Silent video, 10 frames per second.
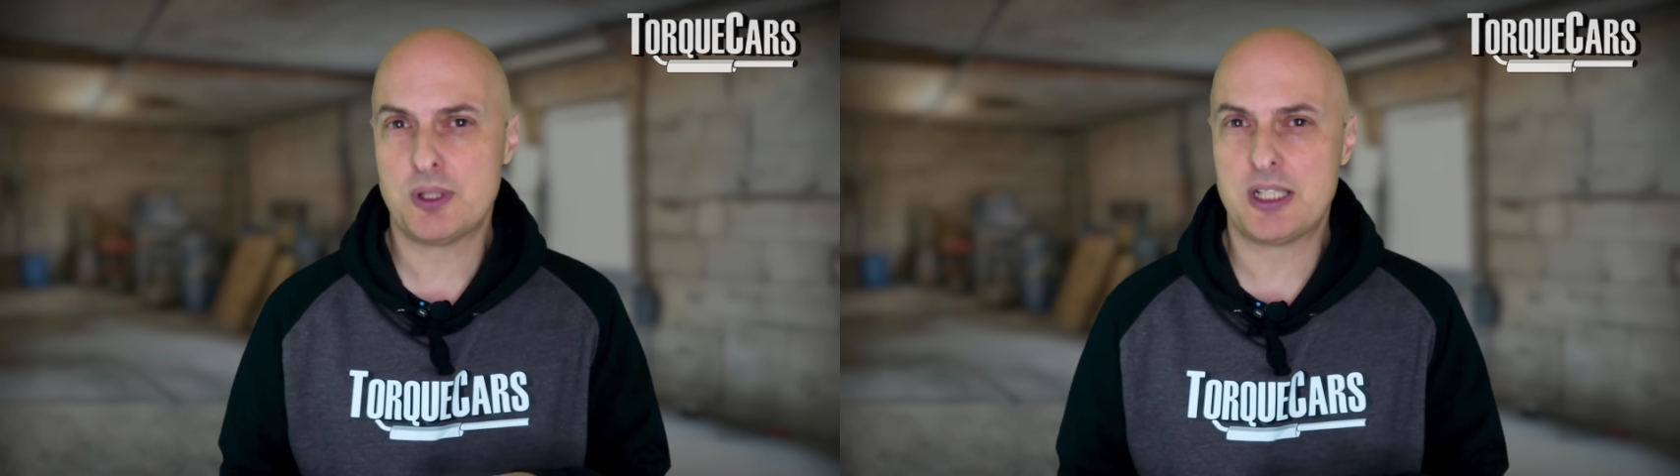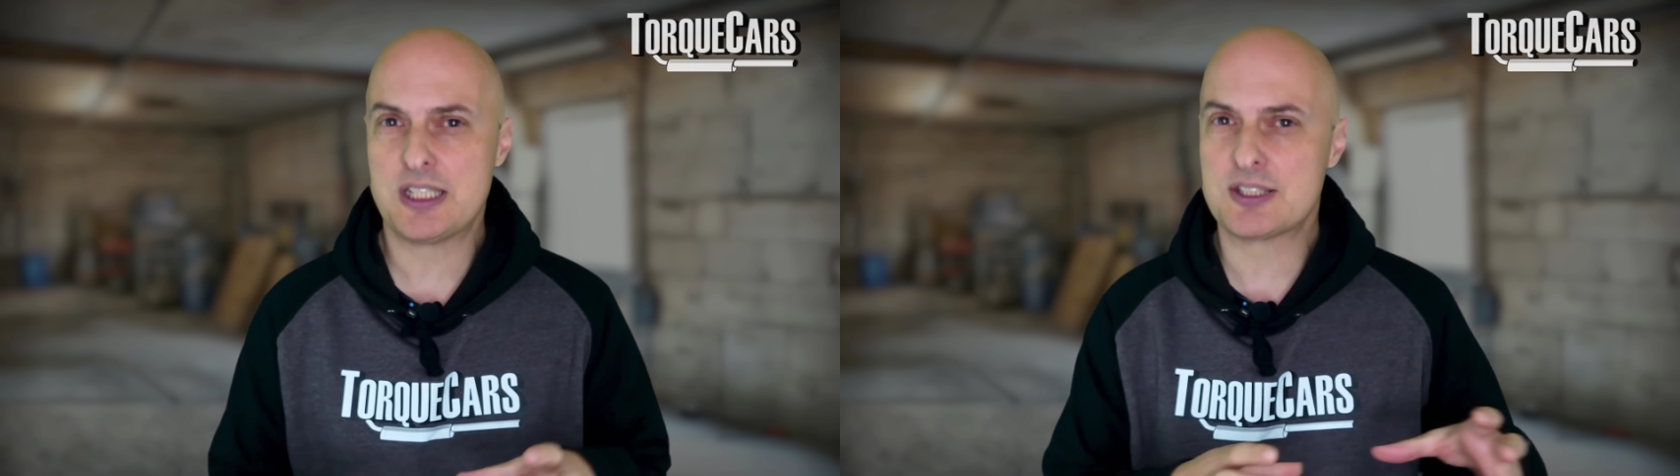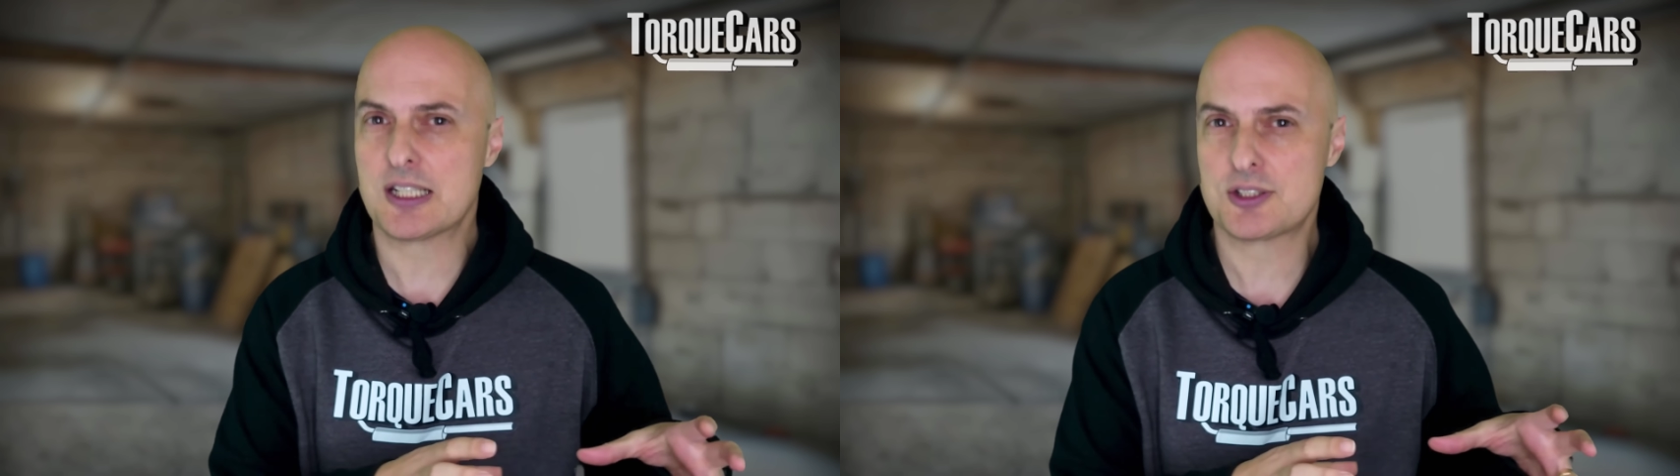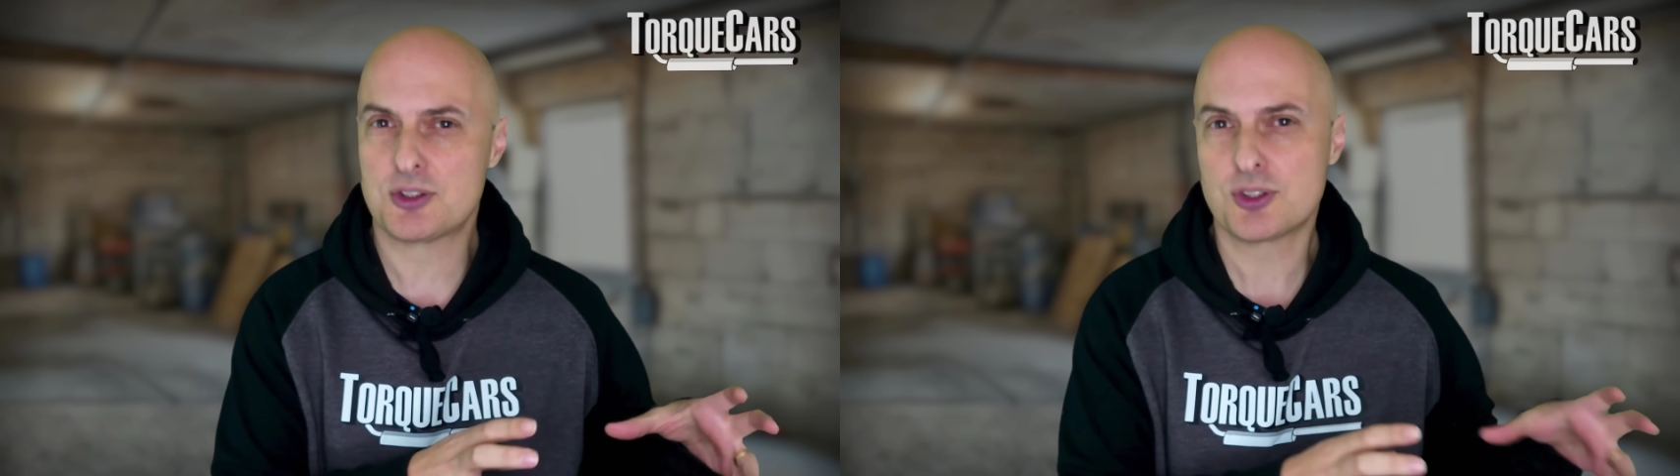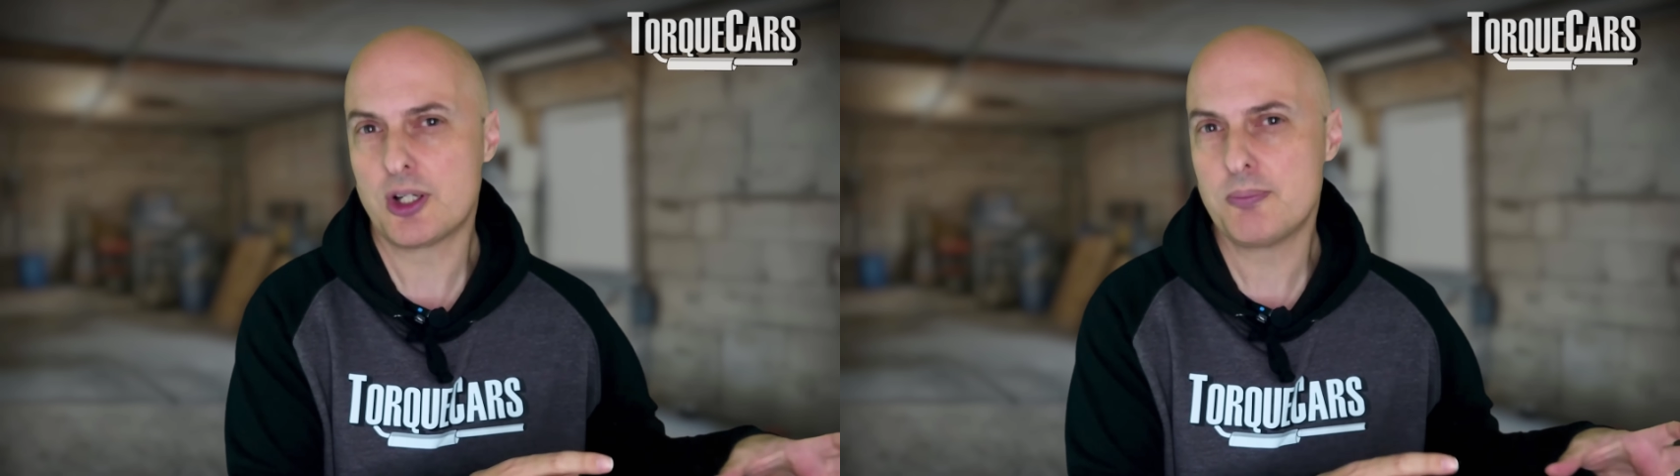exact
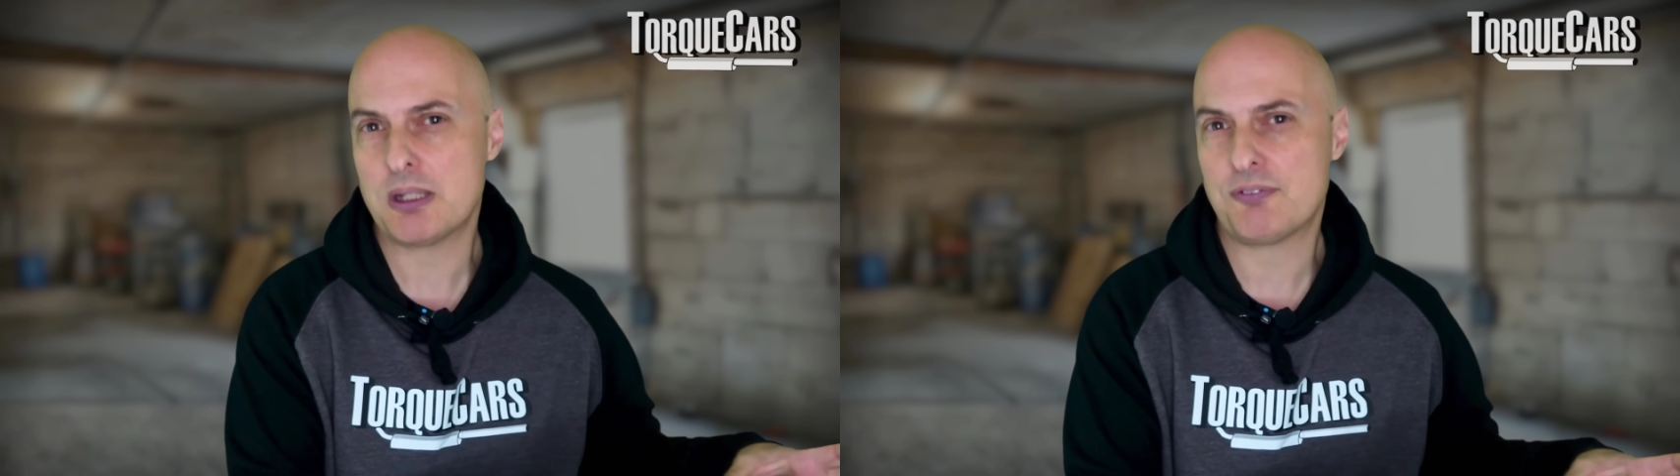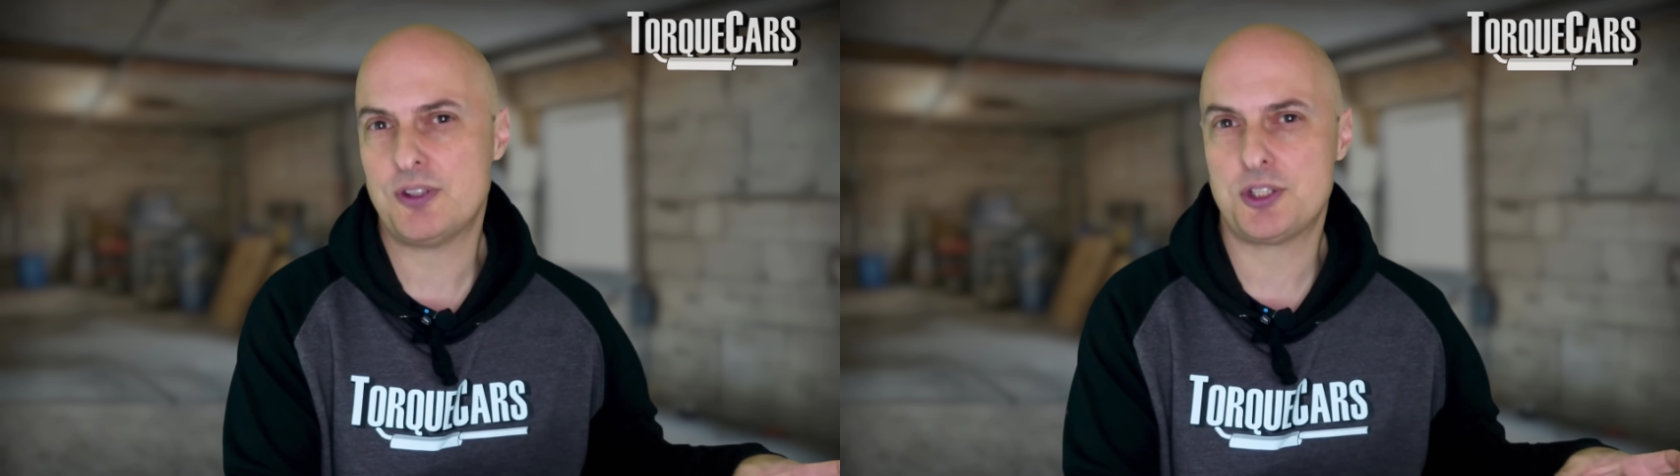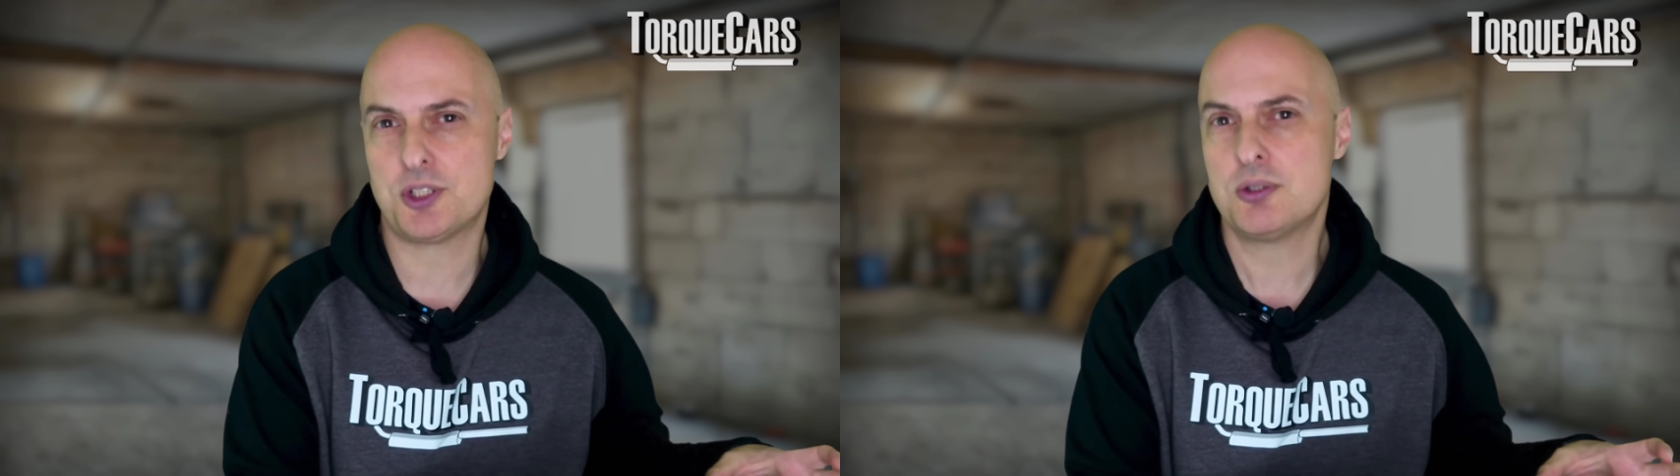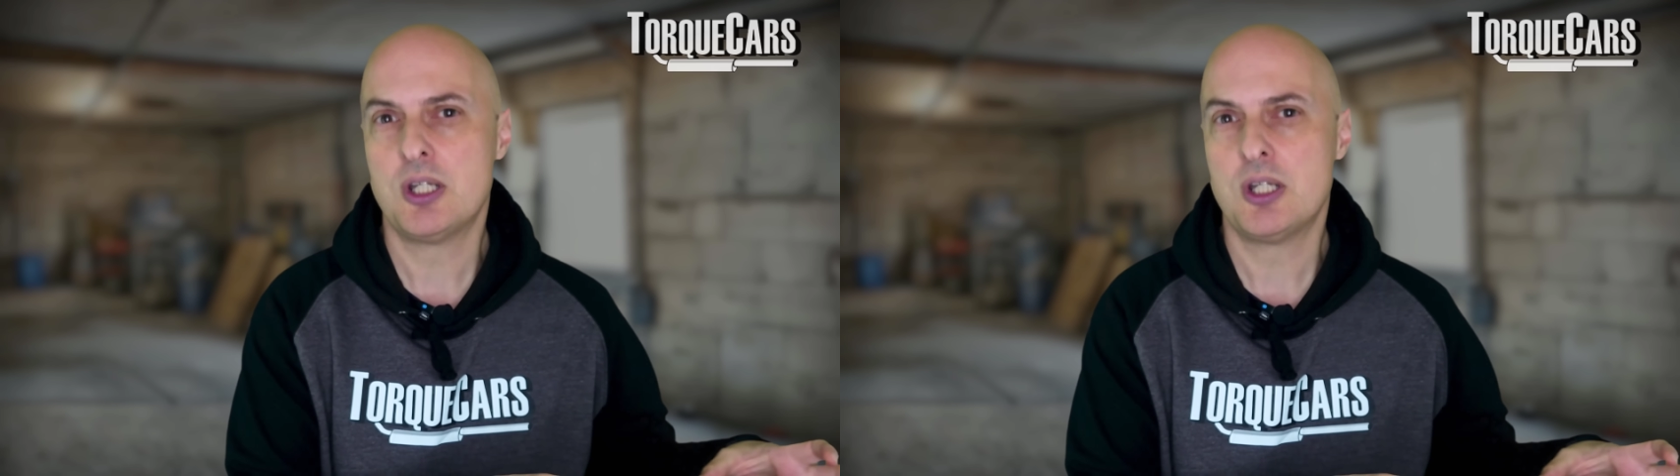time definition